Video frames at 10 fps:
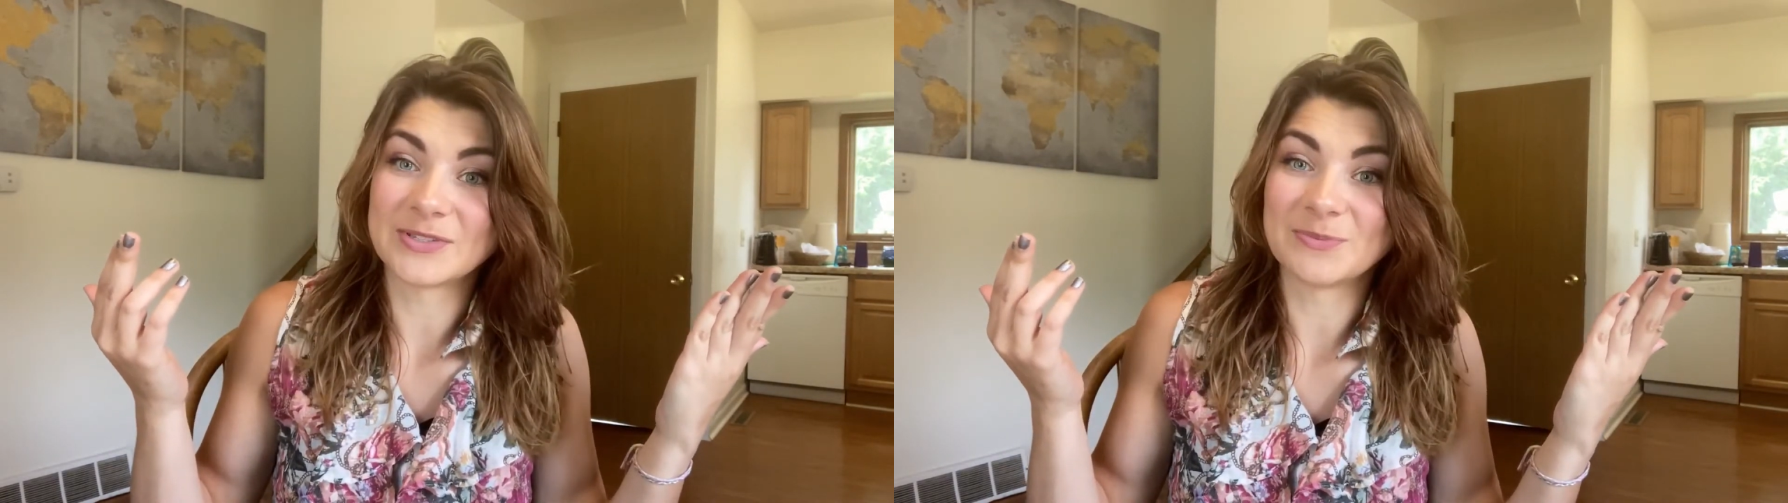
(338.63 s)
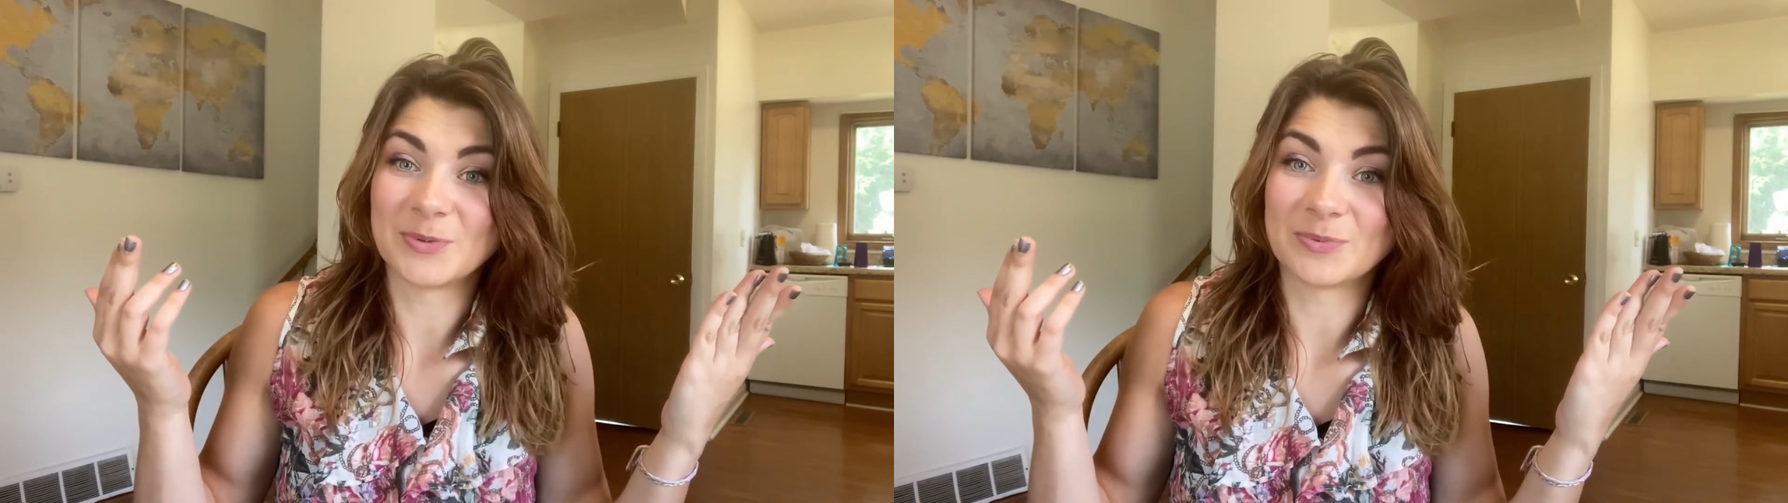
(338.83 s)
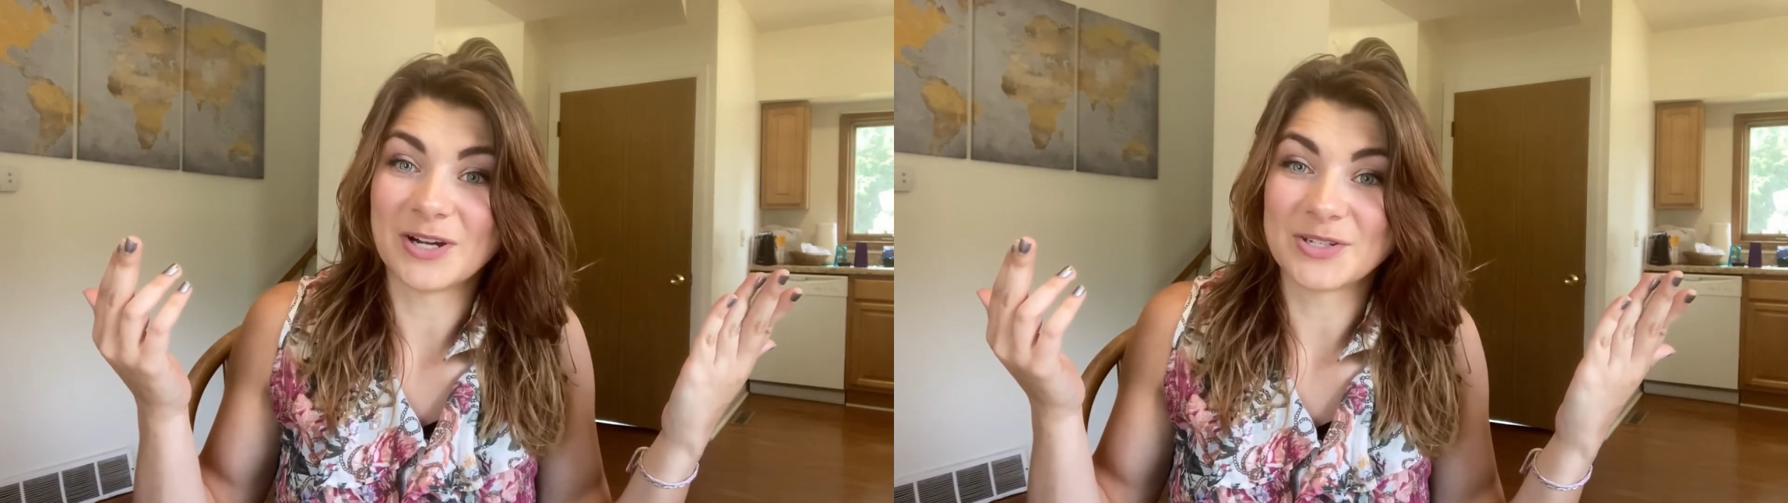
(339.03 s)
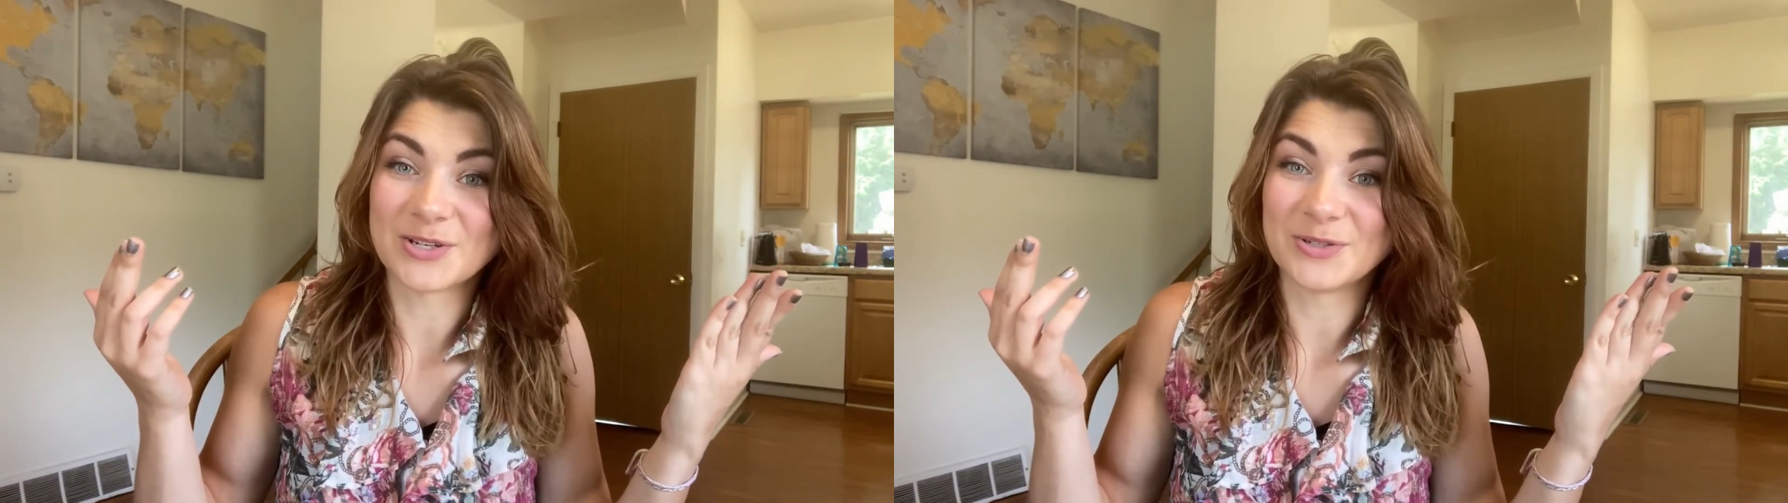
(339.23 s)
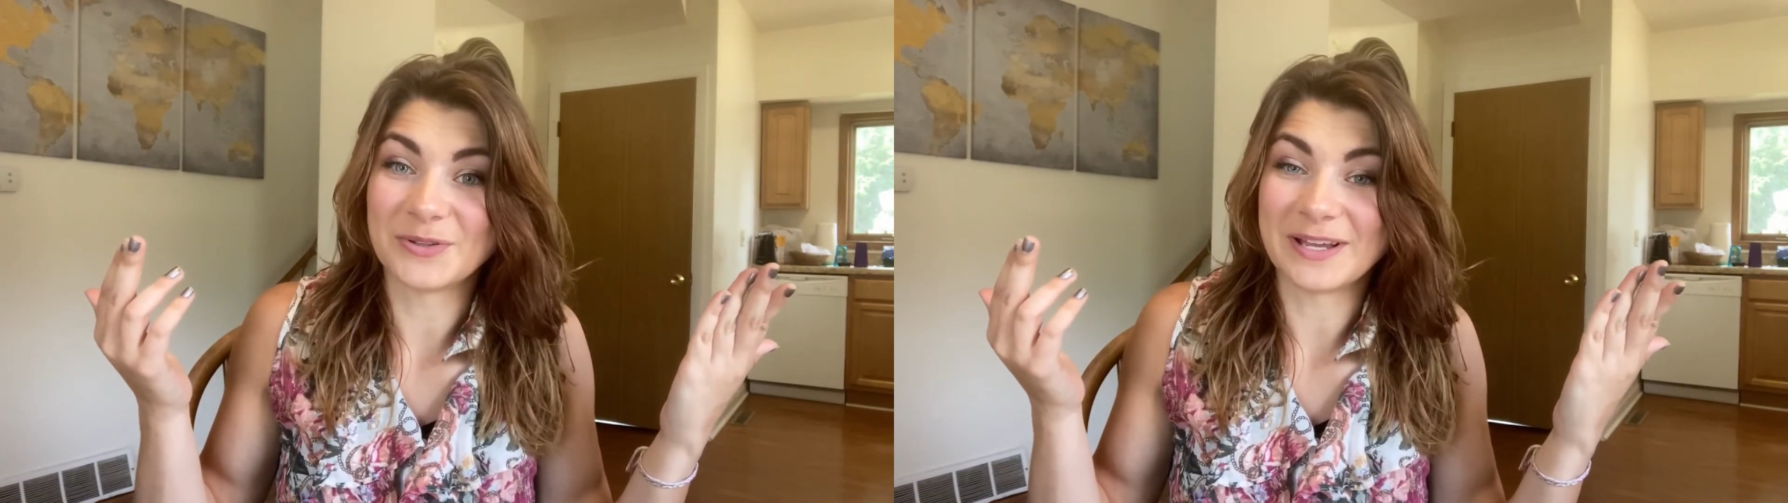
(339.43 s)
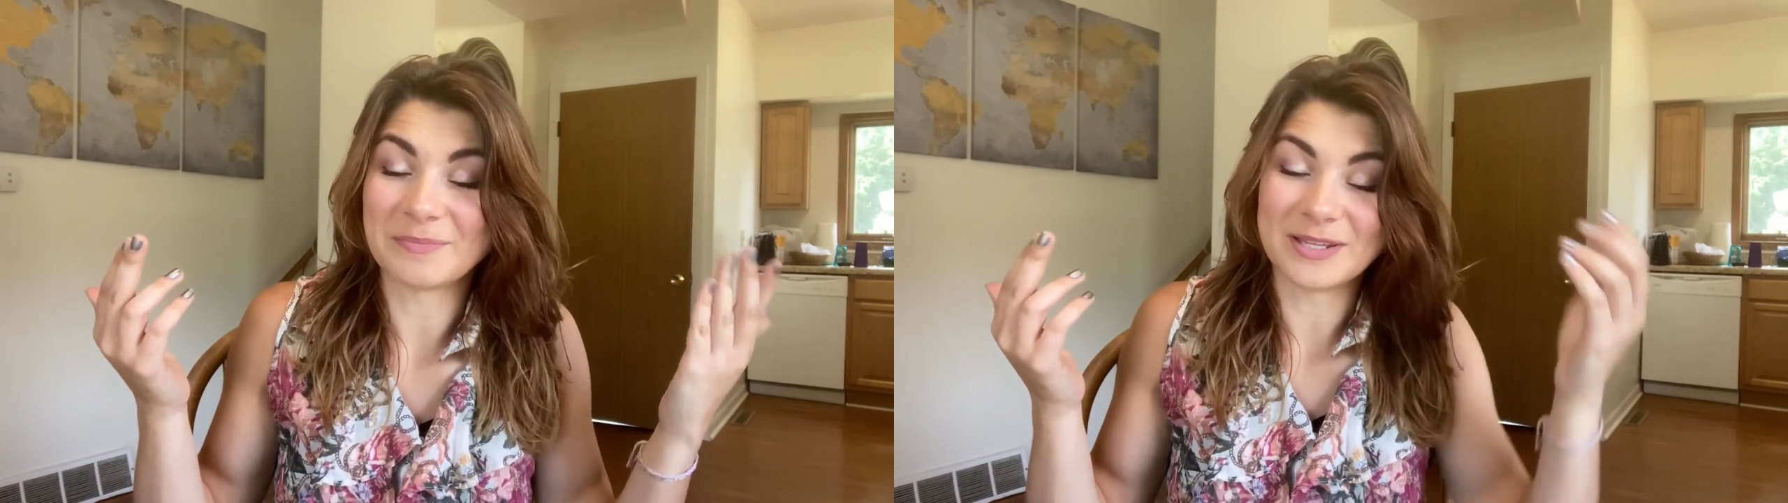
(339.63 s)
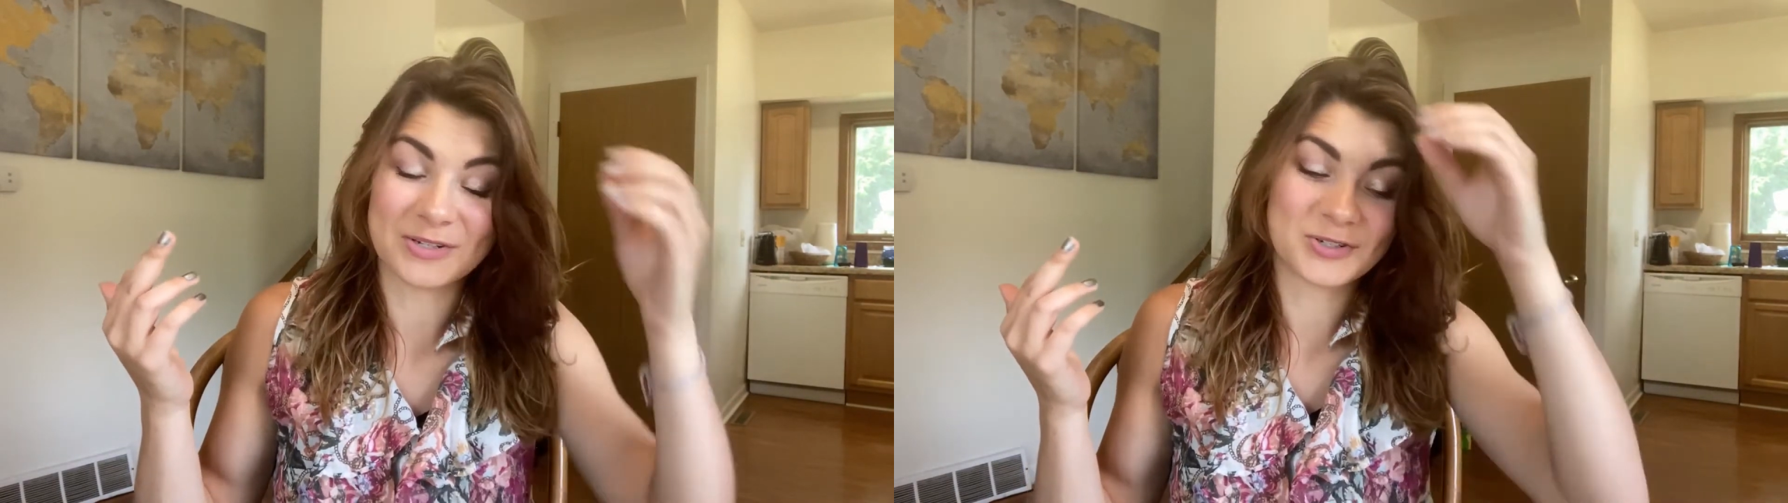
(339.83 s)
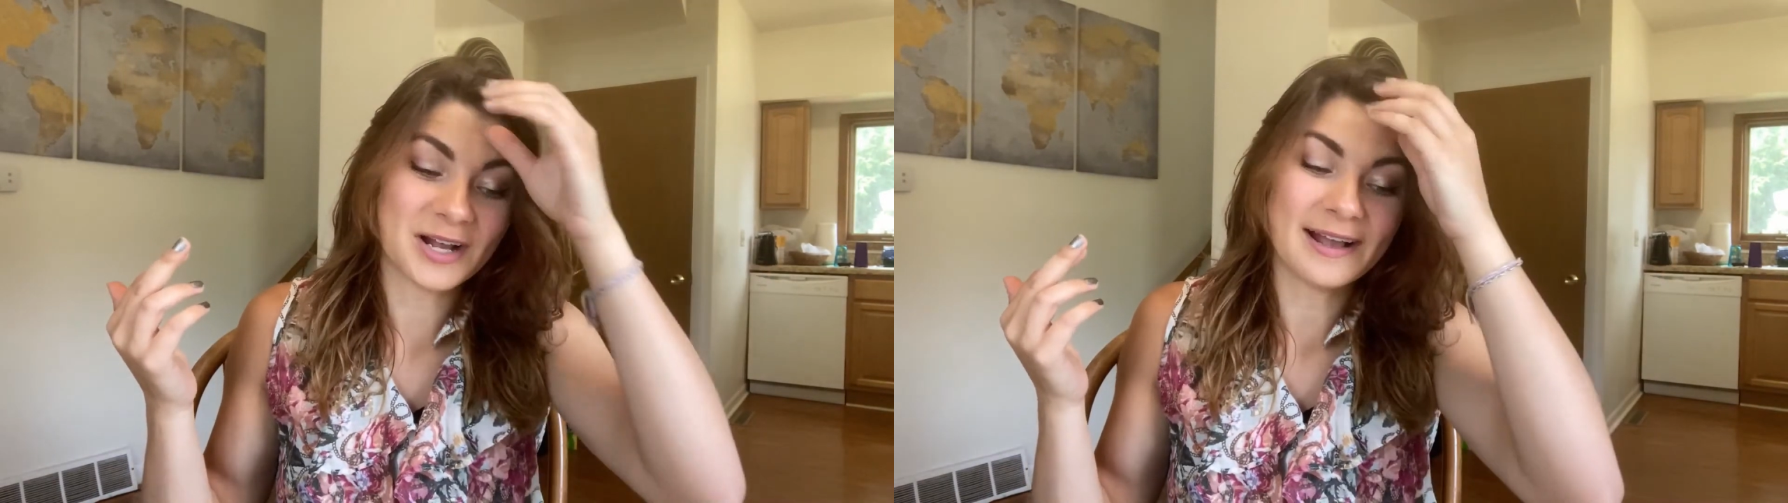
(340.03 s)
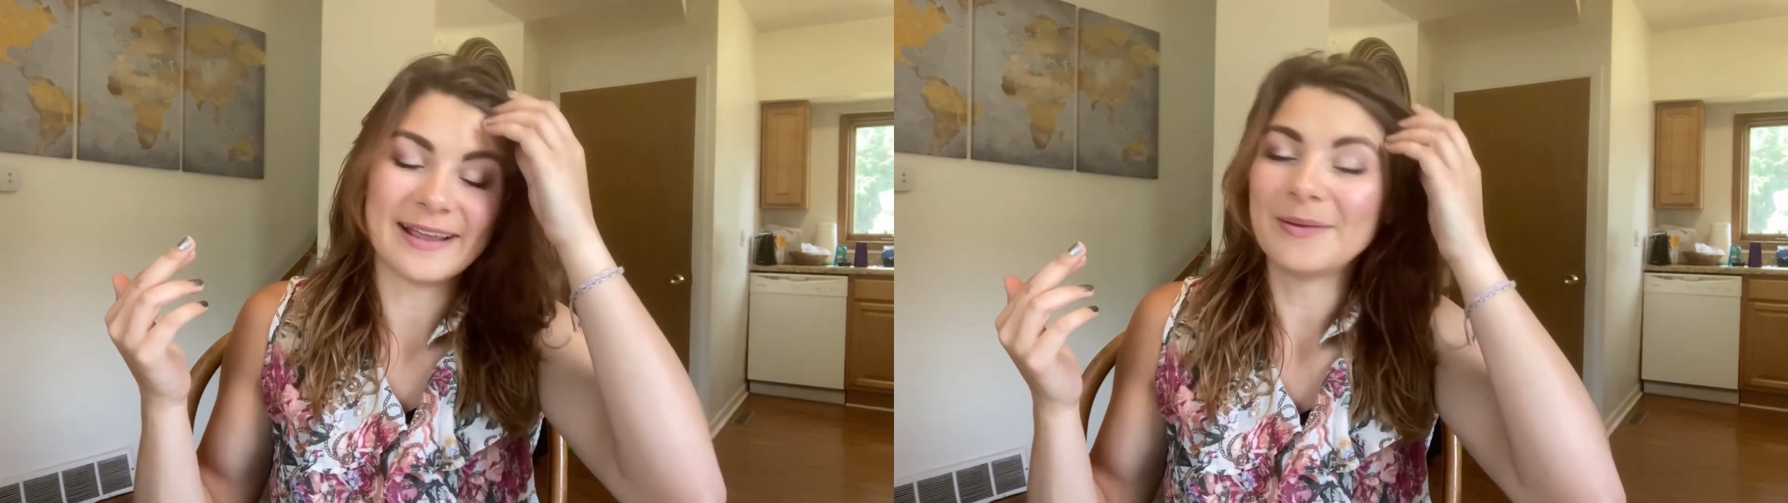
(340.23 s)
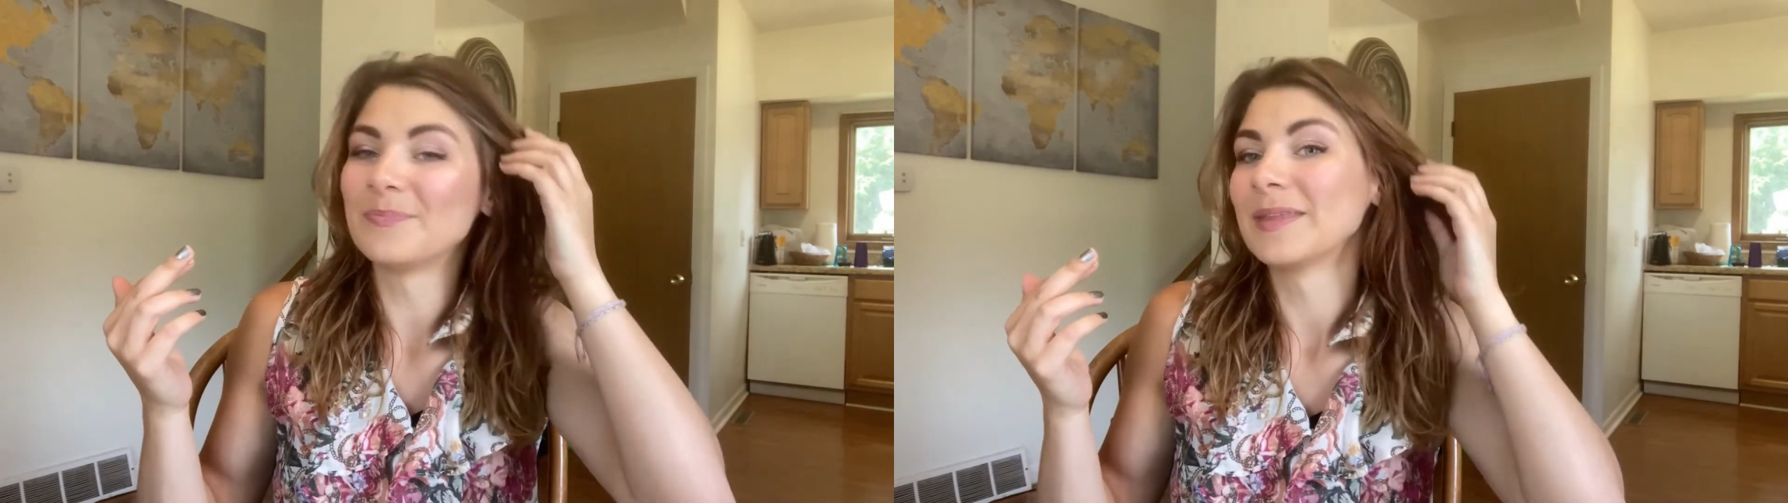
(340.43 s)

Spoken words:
simple project you'd like me to try,